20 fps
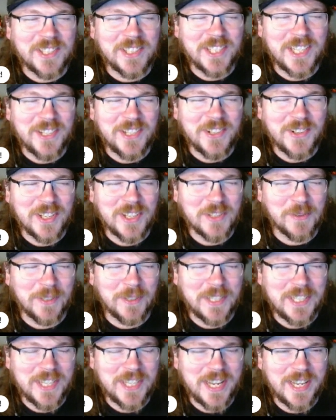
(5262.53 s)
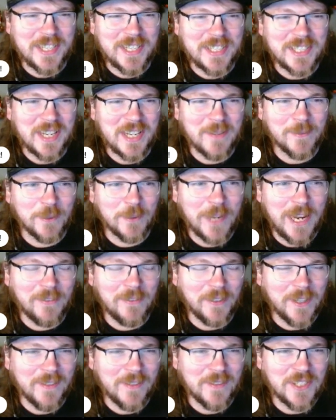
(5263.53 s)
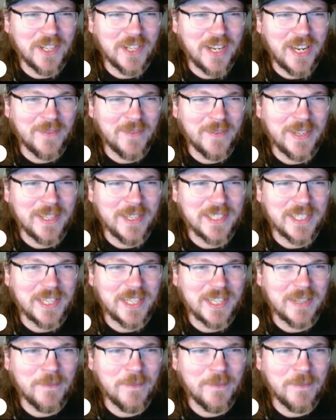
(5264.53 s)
scene too that's really sad is Ralph gives Tom his